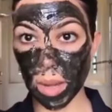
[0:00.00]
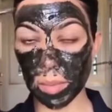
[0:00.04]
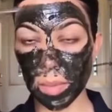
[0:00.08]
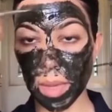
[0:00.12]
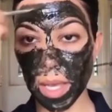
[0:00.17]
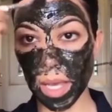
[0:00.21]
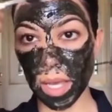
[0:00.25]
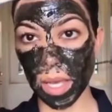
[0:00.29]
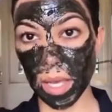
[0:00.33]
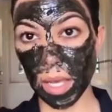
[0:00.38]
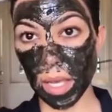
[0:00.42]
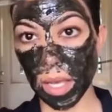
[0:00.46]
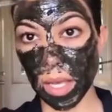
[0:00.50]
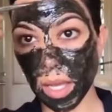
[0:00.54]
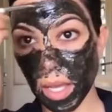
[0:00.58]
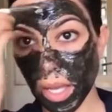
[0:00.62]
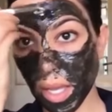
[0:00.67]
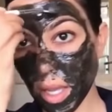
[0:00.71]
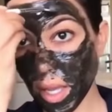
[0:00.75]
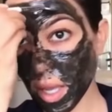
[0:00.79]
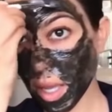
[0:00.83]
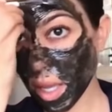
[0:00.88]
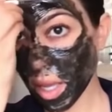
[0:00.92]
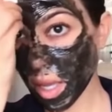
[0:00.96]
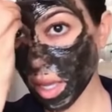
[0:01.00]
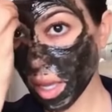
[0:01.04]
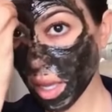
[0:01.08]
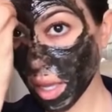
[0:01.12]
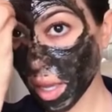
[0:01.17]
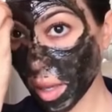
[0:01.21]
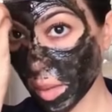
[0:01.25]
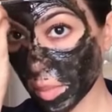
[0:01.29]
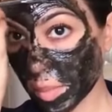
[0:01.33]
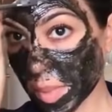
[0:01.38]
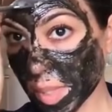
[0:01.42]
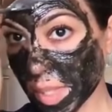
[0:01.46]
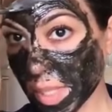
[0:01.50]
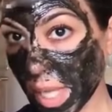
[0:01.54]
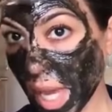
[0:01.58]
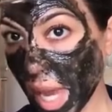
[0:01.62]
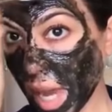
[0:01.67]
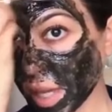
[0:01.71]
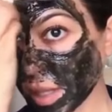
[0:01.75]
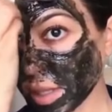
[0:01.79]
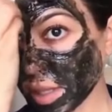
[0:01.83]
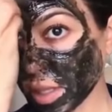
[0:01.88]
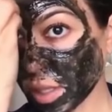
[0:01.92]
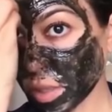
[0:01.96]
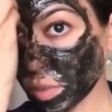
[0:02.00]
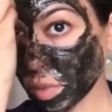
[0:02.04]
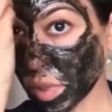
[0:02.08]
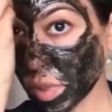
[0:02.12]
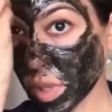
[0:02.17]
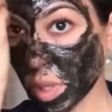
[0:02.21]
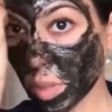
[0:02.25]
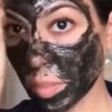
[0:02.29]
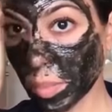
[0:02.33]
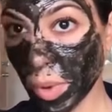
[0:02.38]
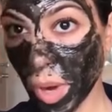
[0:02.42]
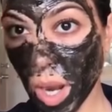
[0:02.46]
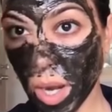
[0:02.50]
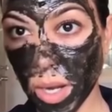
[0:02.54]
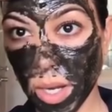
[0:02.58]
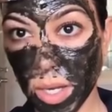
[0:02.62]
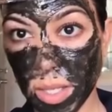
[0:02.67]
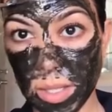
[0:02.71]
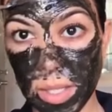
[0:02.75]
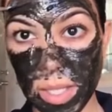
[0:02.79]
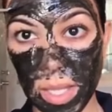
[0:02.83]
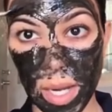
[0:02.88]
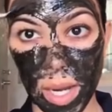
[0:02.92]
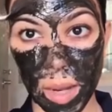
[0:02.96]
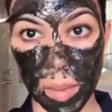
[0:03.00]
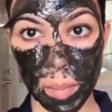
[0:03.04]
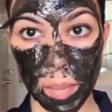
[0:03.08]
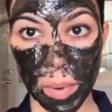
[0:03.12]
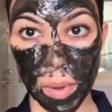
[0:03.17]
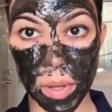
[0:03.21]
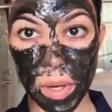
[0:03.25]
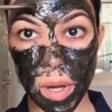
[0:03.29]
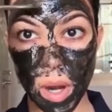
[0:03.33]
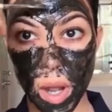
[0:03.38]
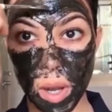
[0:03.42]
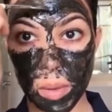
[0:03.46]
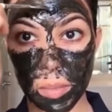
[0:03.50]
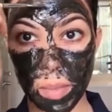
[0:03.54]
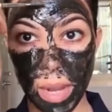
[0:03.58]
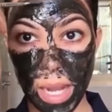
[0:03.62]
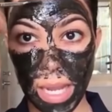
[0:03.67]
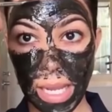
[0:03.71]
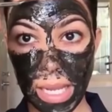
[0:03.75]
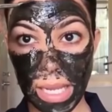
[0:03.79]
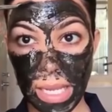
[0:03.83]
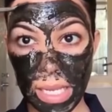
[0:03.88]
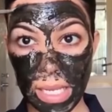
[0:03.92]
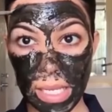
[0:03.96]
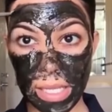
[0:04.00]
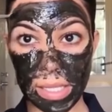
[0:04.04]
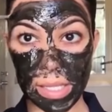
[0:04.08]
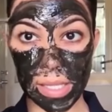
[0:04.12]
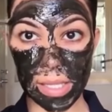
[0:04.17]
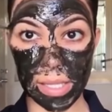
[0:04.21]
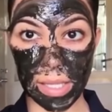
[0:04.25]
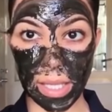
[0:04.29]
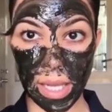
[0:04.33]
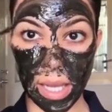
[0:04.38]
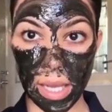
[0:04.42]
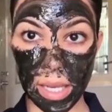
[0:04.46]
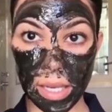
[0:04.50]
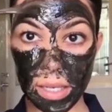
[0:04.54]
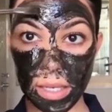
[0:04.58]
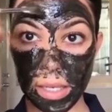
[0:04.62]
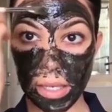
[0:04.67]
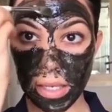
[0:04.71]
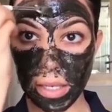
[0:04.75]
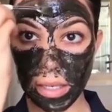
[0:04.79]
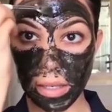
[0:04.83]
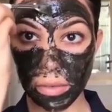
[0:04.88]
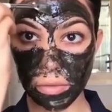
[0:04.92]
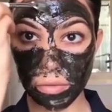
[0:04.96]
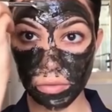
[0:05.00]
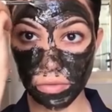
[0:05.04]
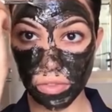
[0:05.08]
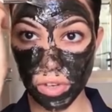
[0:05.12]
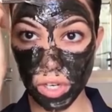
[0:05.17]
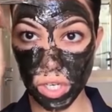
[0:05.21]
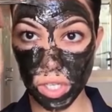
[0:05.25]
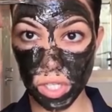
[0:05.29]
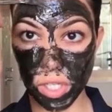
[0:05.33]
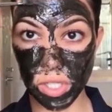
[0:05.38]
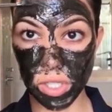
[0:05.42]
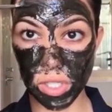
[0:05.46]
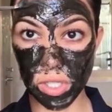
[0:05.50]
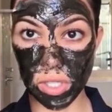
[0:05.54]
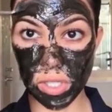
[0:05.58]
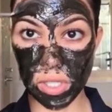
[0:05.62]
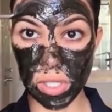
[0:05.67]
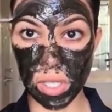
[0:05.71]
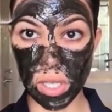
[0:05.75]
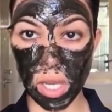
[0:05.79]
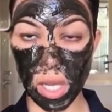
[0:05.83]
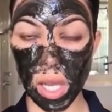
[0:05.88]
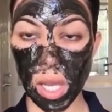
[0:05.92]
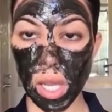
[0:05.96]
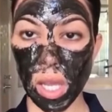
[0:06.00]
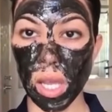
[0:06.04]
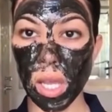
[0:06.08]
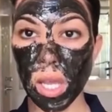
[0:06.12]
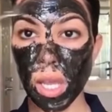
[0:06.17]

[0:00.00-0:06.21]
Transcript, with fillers: becoming obsessed with the products that I put on my kids' skin first,